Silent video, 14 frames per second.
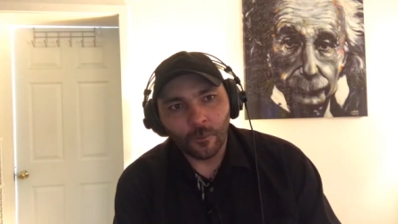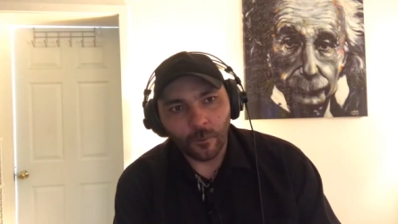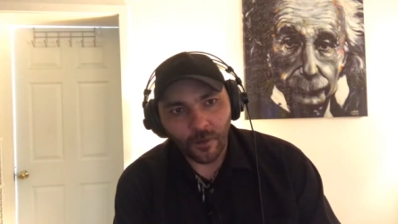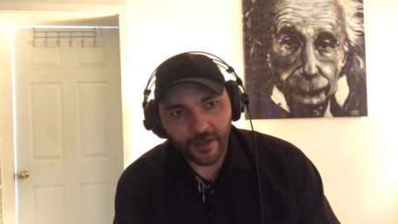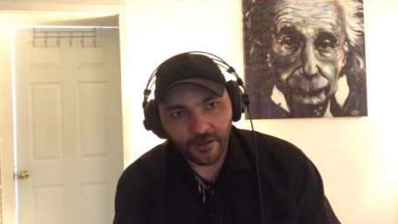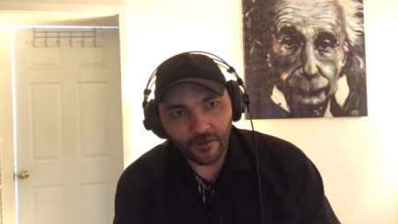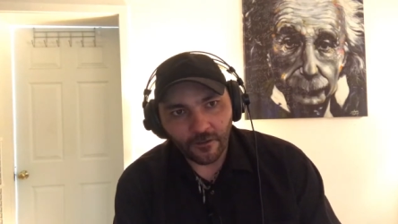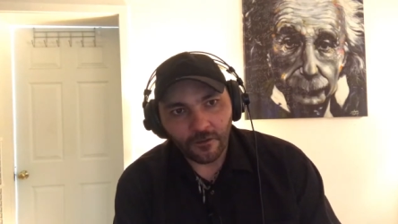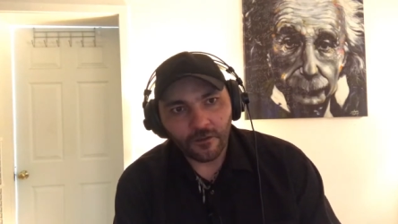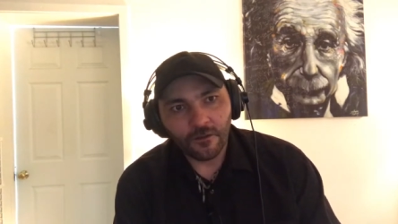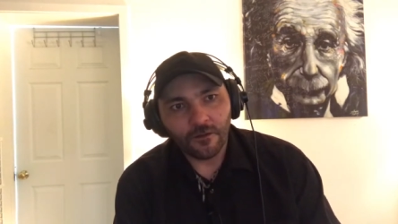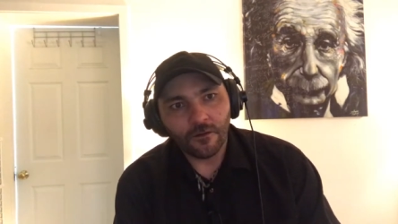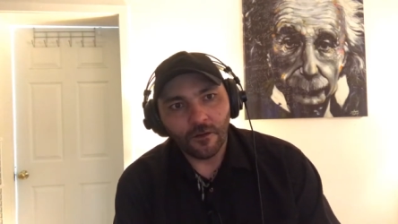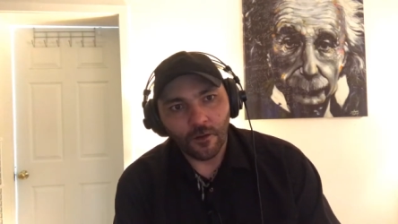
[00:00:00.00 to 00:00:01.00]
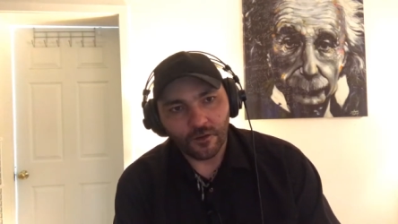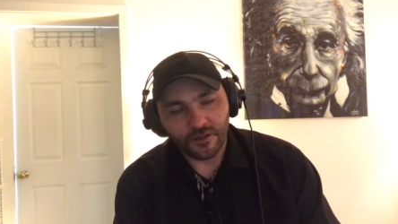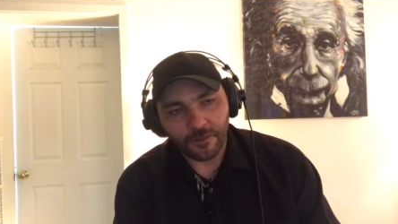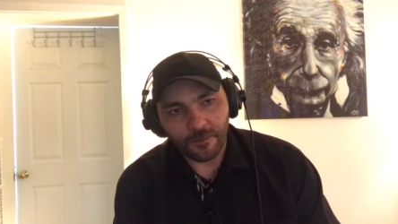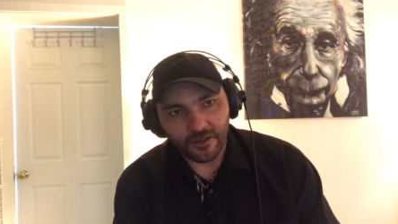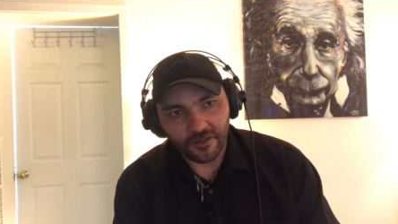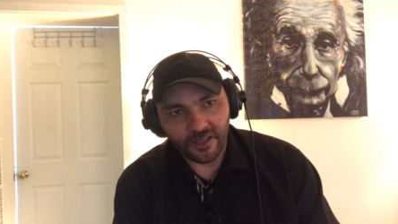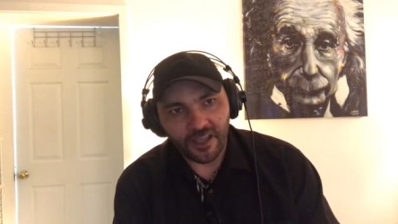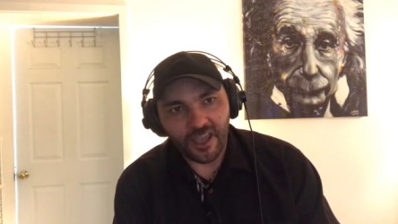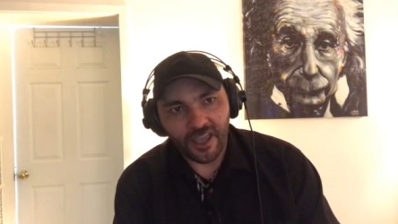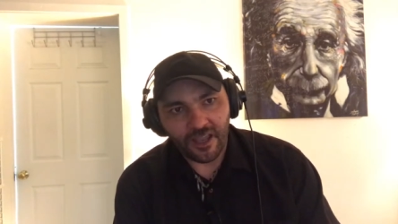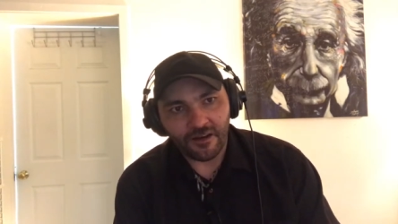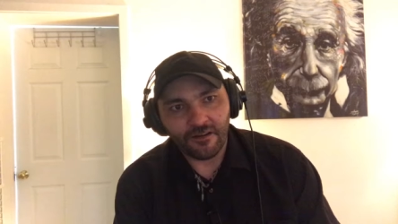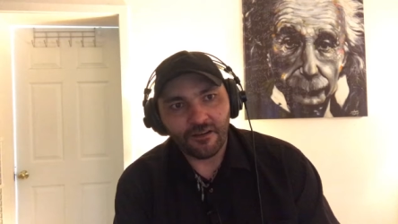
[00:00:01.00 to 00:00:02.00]
will ultimately
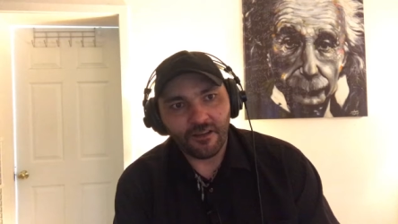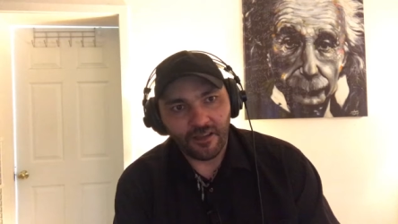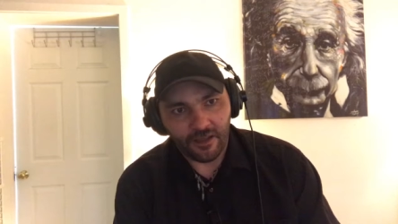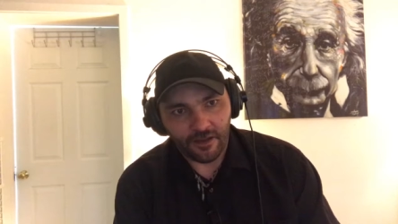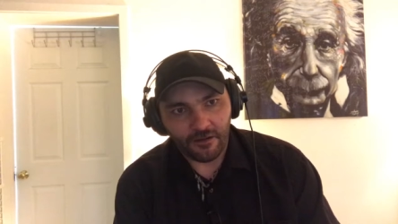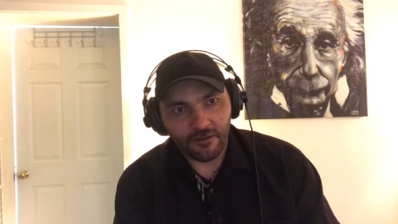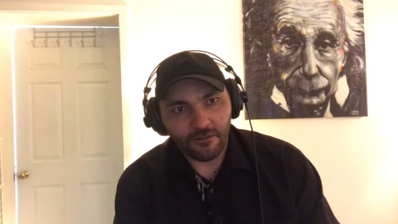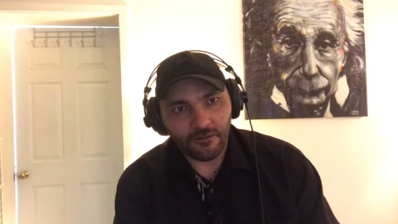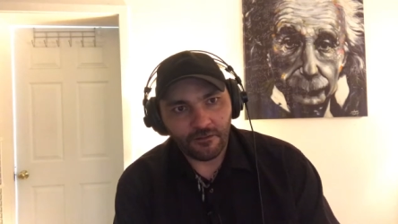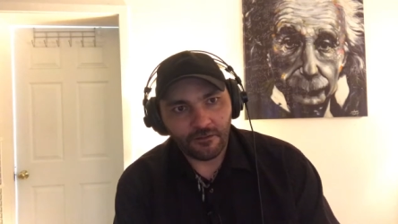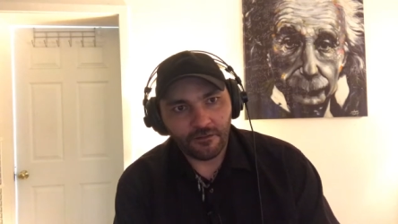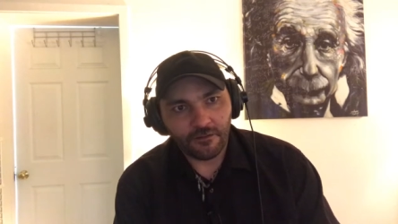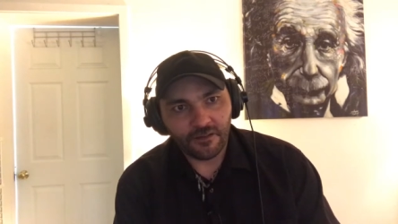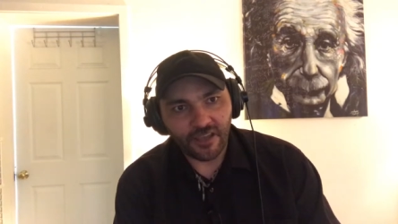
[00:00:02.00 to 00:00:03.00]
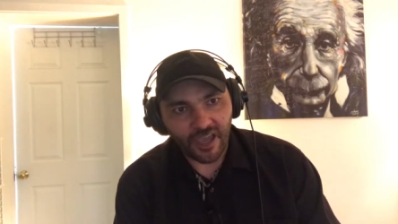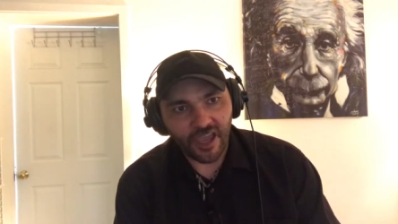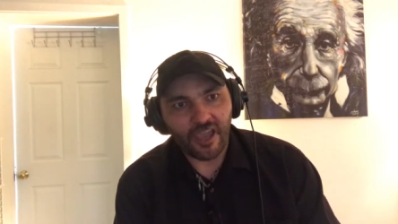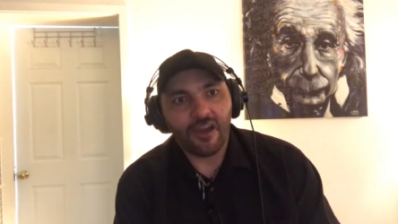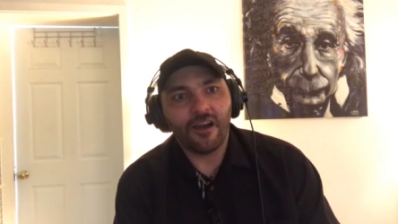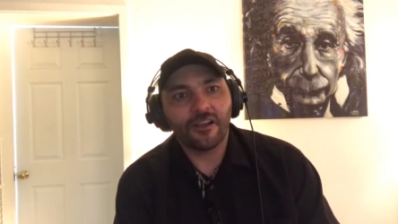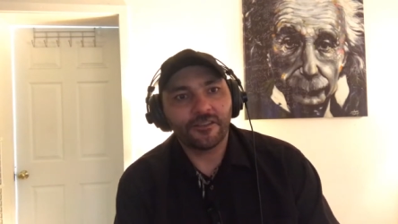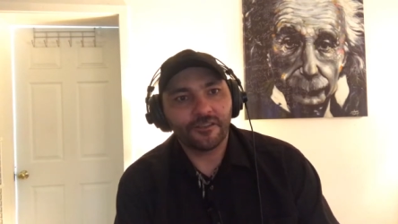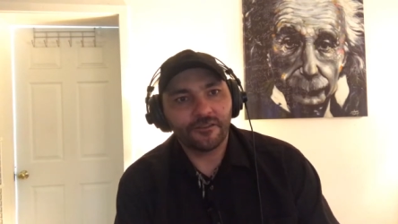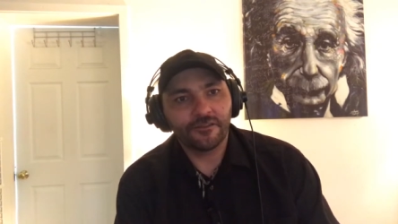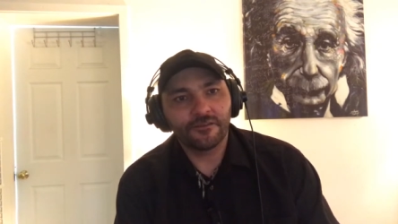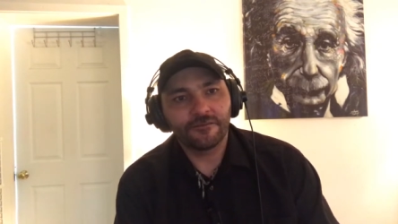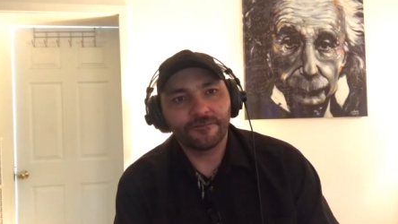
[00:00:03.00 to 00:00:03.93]
end in chaos.